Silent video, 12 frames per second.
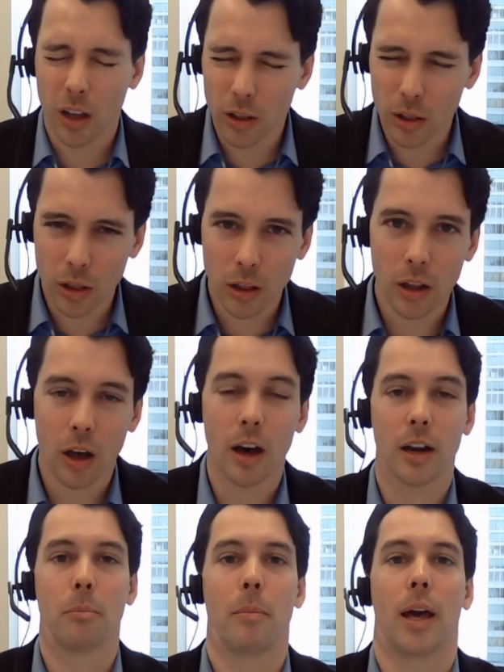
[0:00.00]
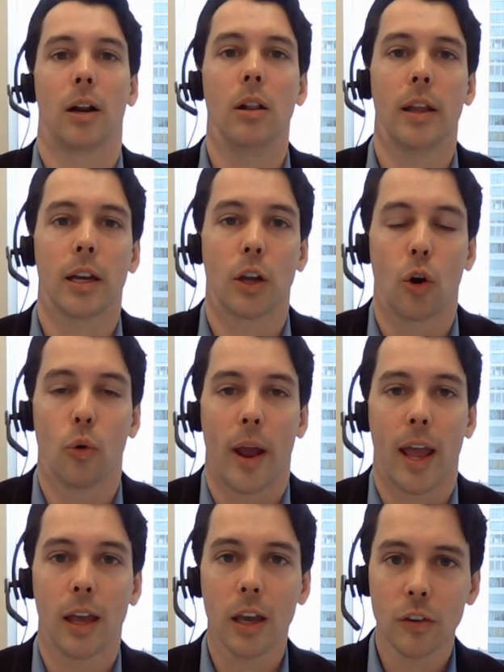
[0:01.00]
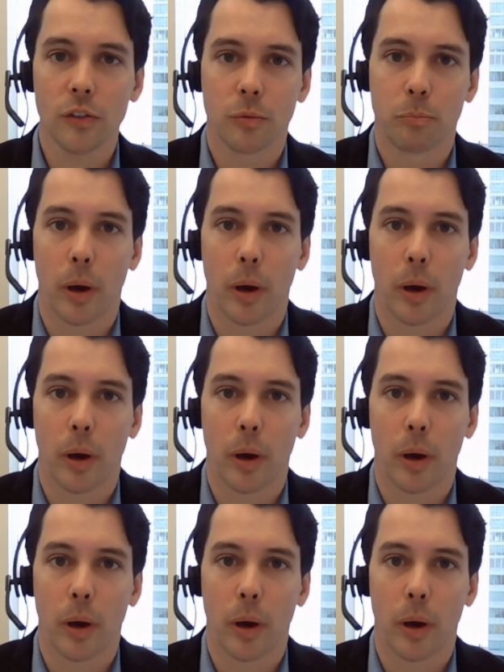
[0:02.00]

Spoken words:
a lot of metal at Carangas,